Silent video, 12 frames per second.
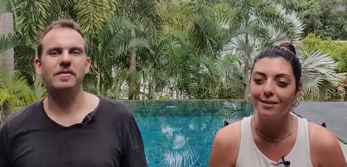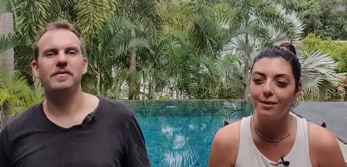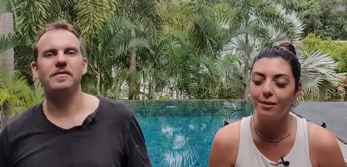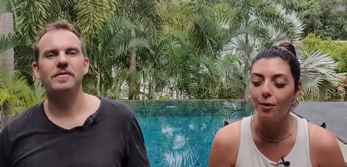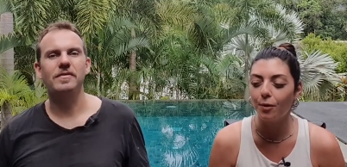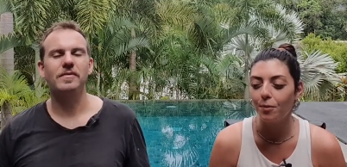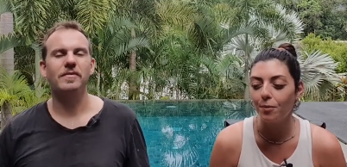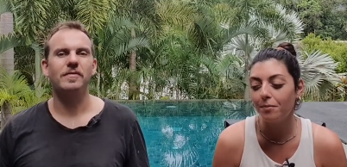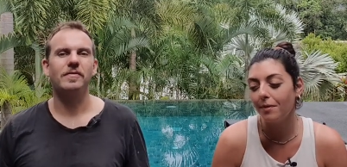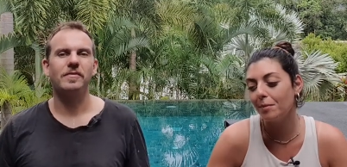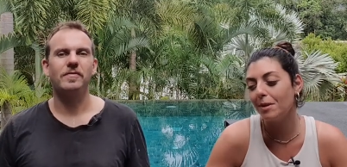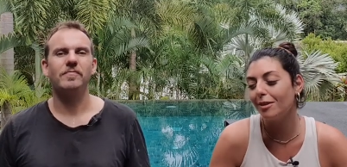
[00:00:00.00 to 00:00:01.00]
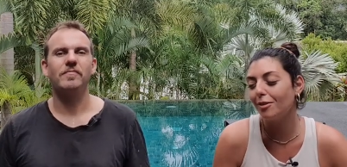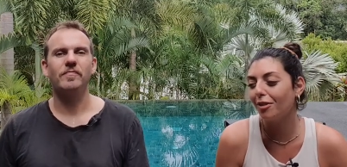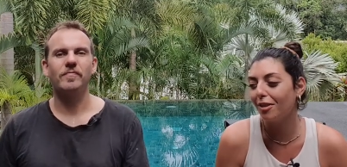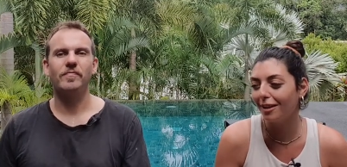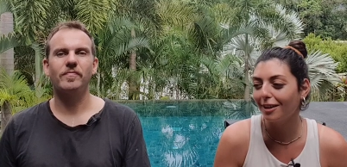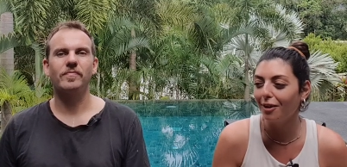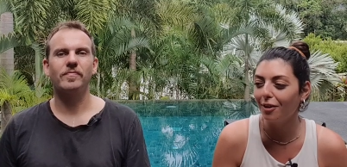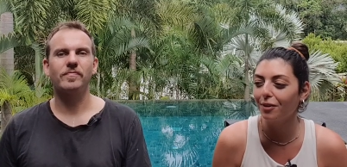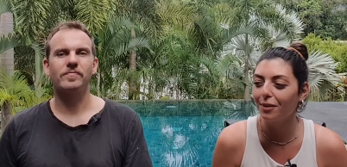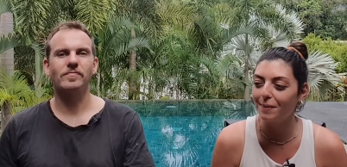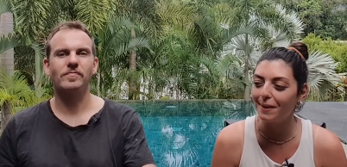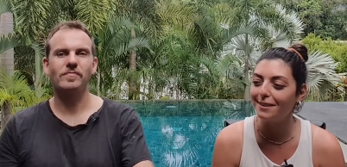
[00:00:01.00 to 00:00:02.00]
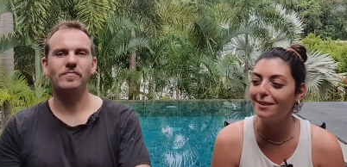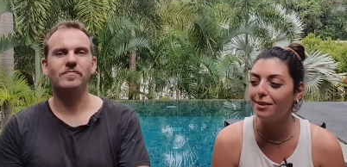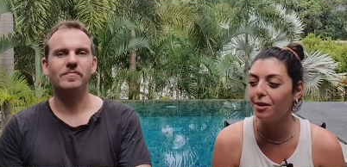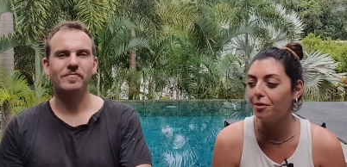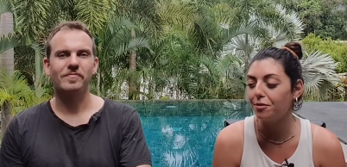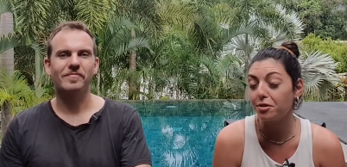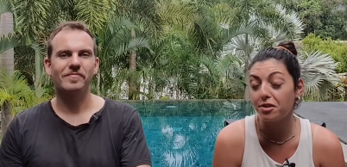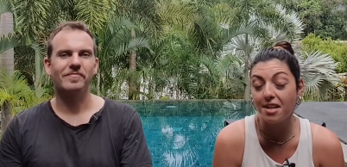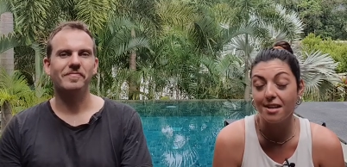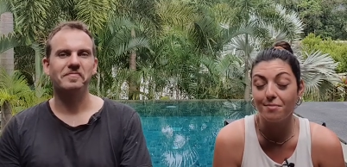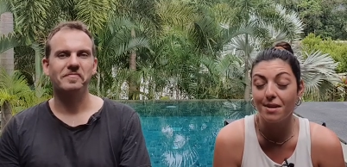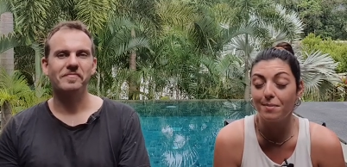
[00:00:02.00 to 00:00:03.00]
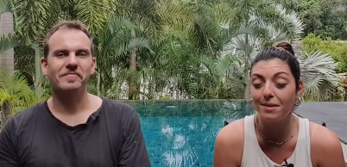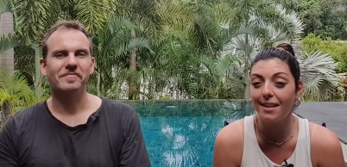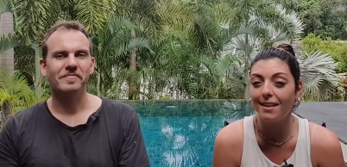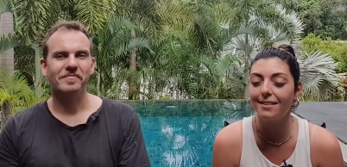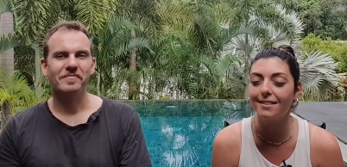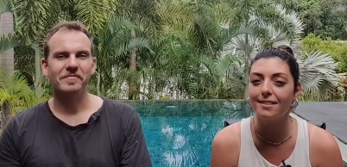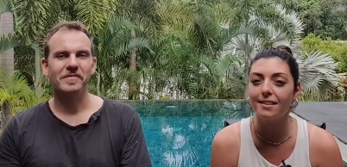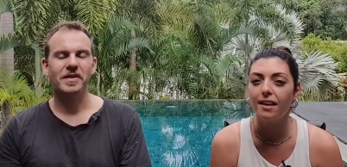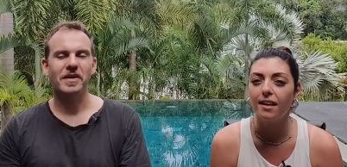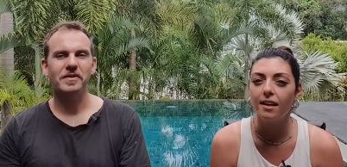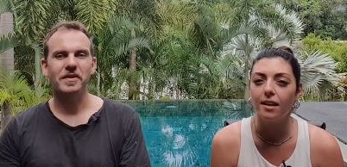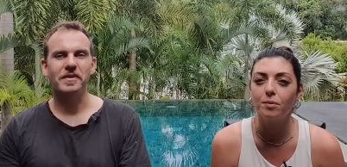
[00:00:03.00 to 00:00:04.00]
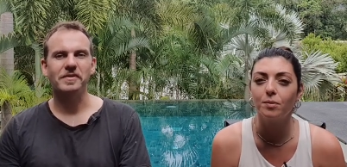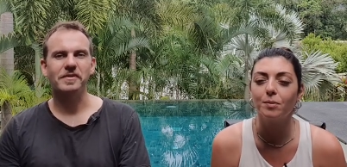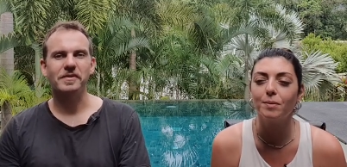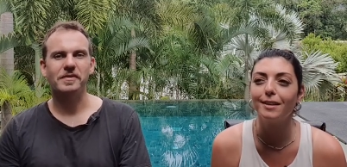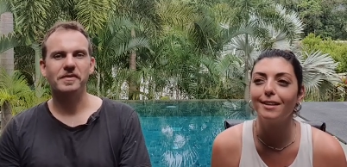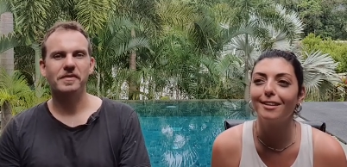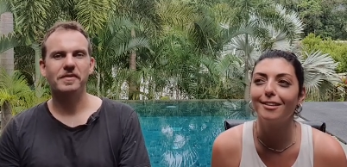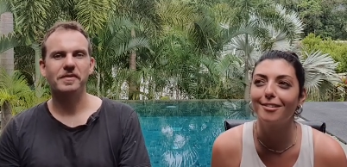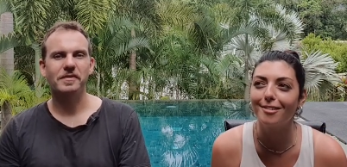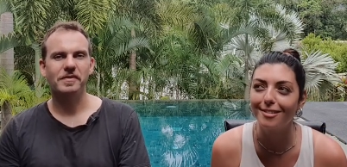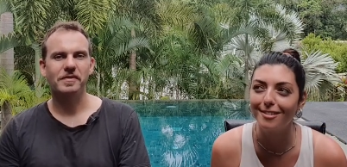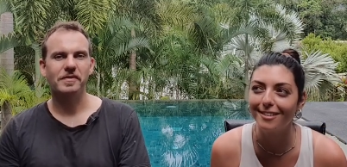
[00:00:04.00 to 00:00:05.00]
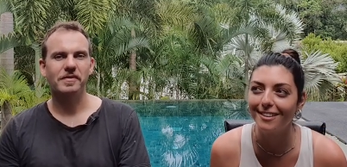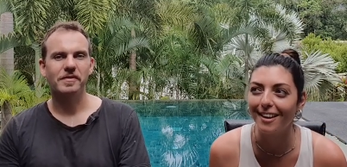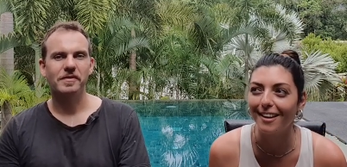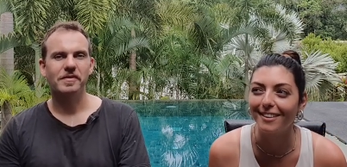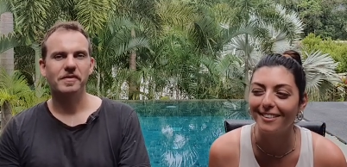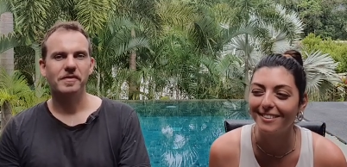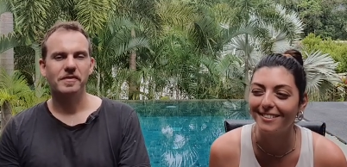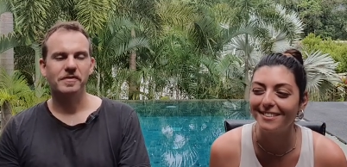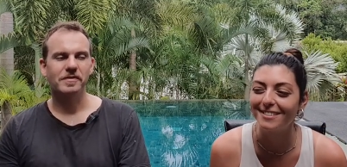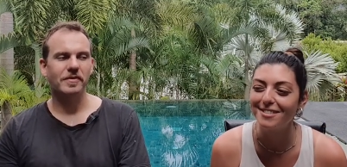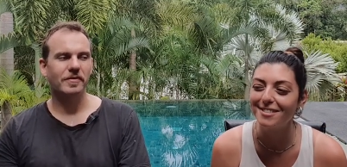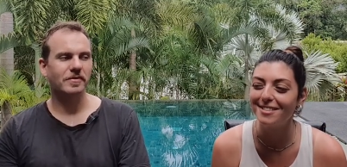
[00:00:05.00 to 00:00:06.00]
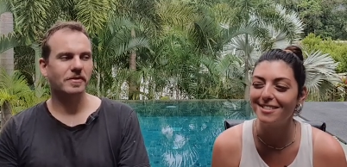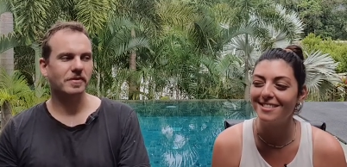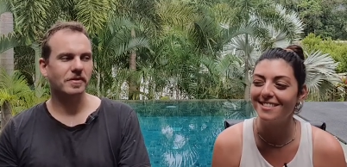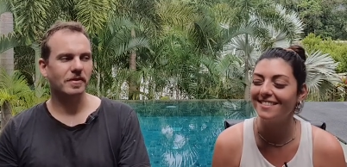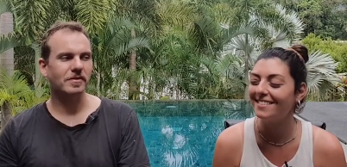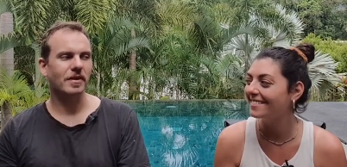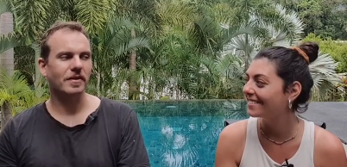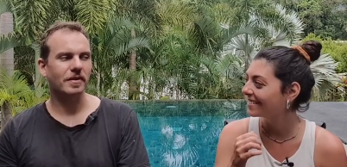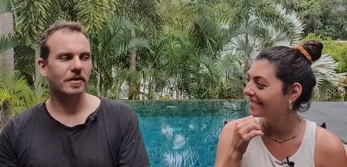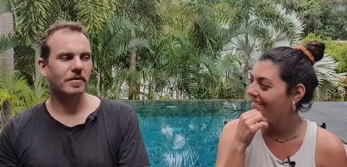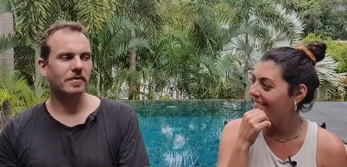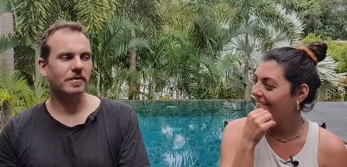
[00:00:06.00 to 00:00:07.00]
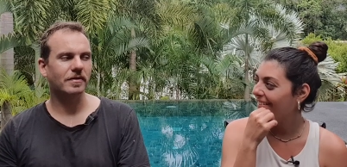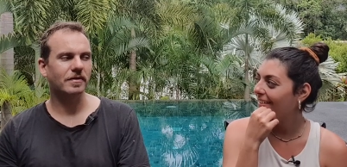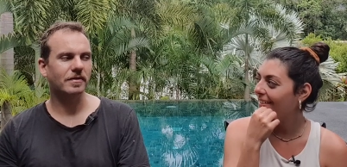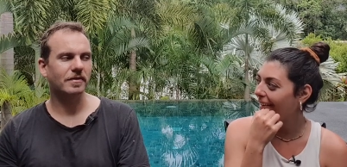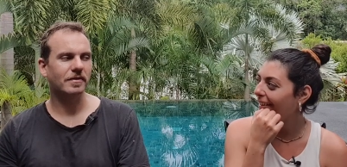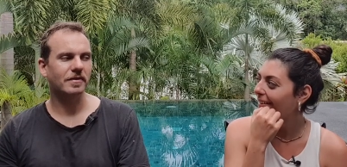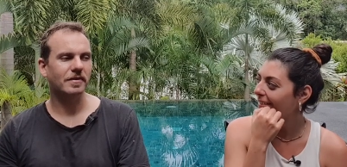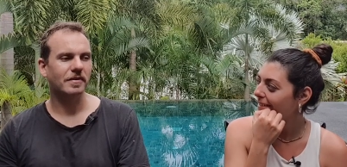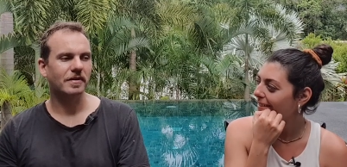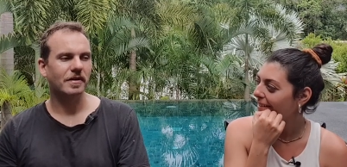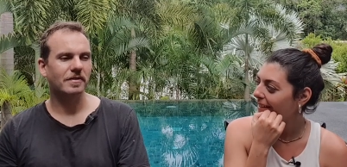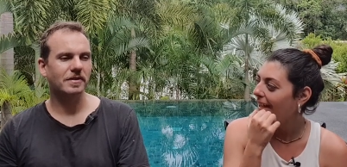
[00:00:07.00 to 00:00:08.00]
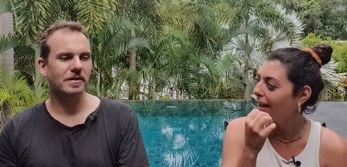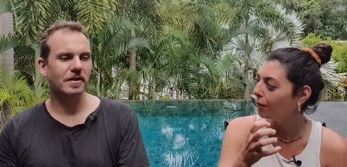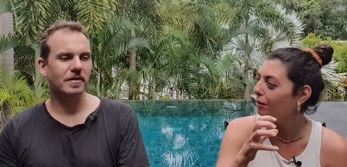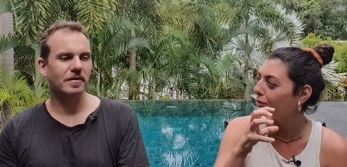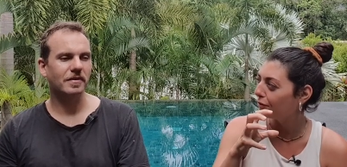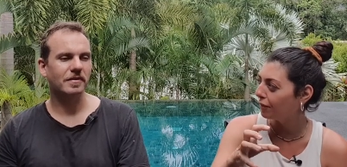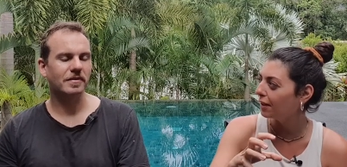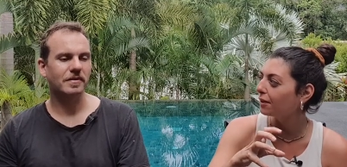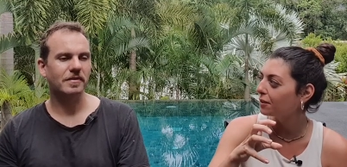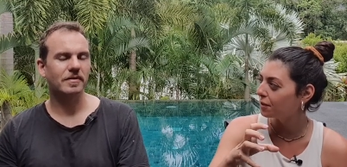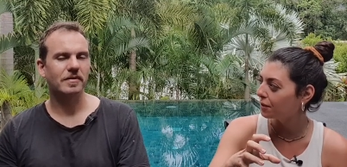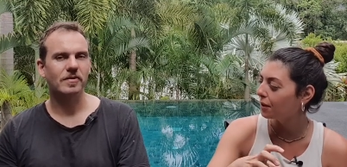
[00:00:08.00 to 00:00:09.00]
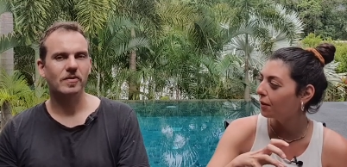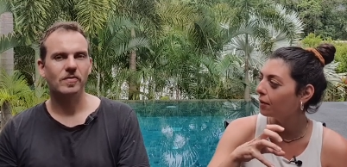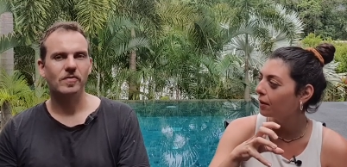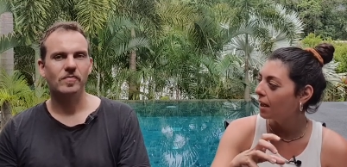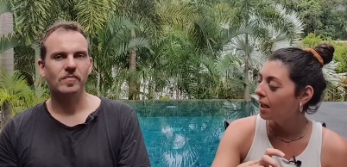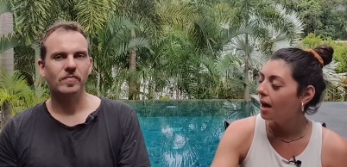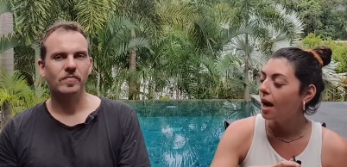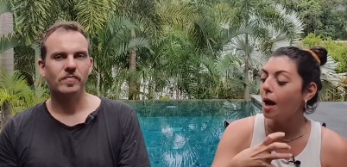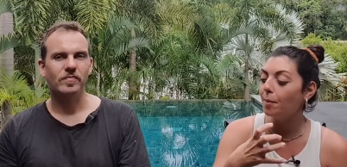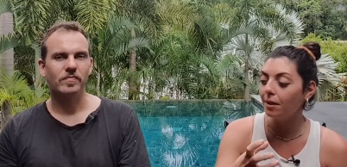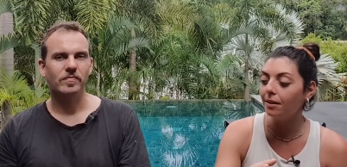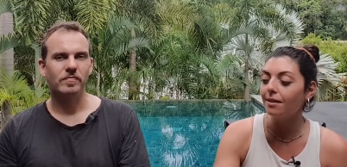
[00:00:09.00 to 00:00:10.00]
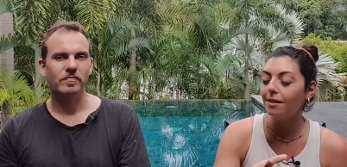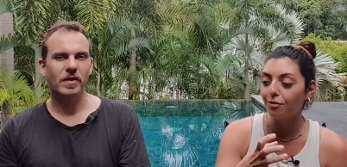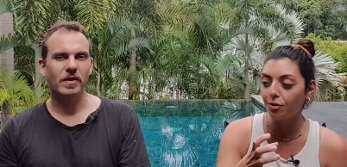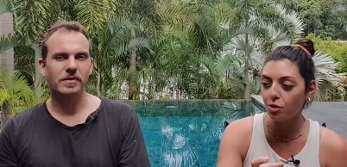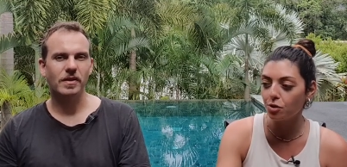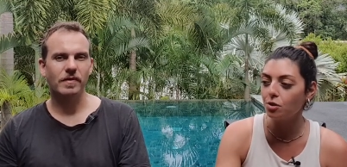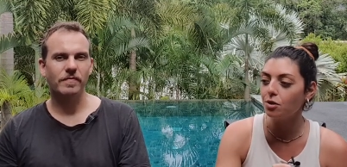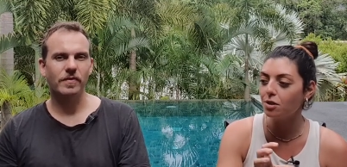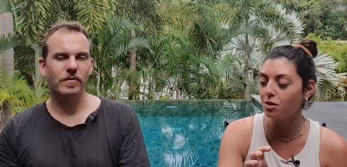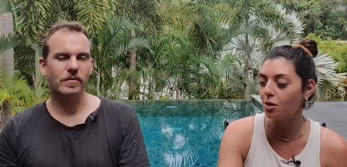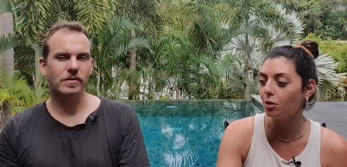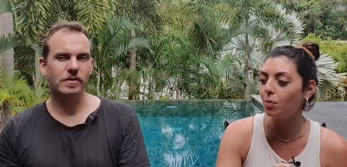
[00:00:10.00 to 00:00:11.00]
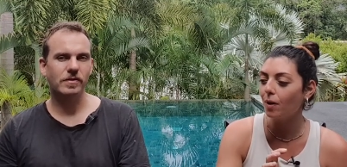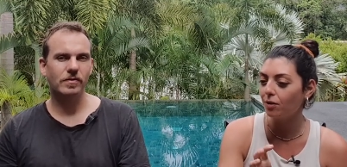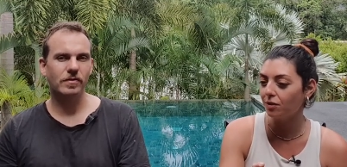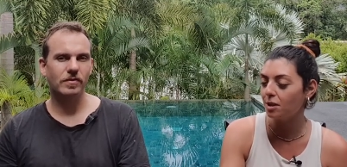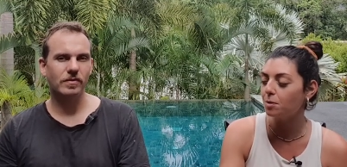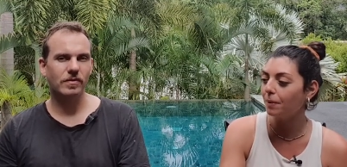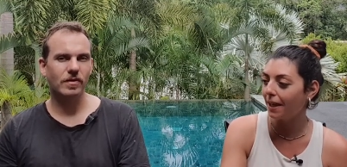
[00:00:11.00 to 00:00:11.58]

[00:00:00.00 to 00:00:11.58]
Speaker 1: You know, I mean, not that long, but you know, for ten maybe days. Ten days. It would be, yeah.
Speaker 2: So to just like check it out.
Speaker 1: Yeah. How see. it feels, you know? I mean, because for like sure, for those who don't